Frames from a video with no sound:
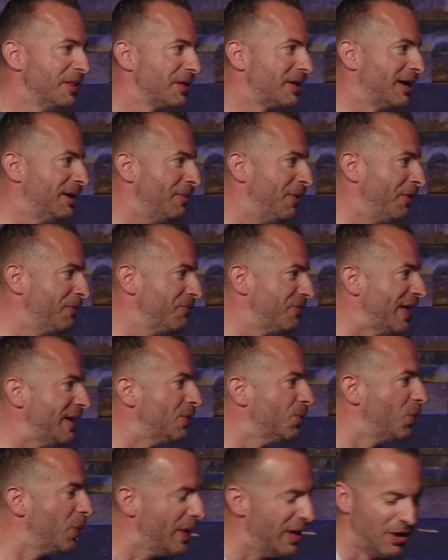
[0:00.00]
Come on, they
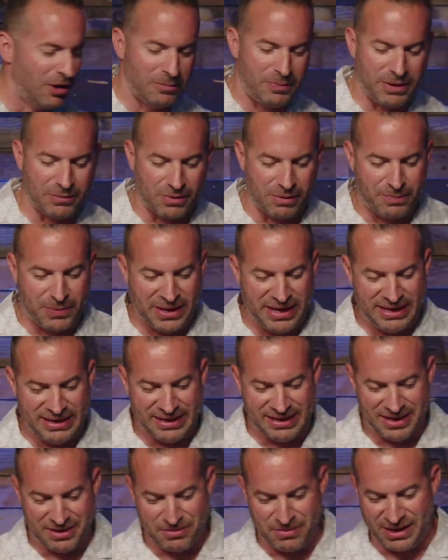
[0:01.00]
will be
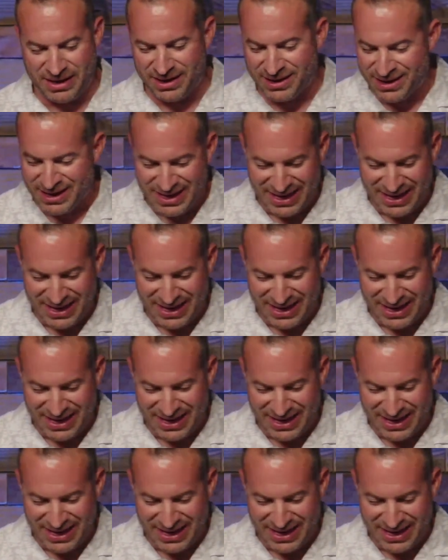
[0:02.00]
repeated in me.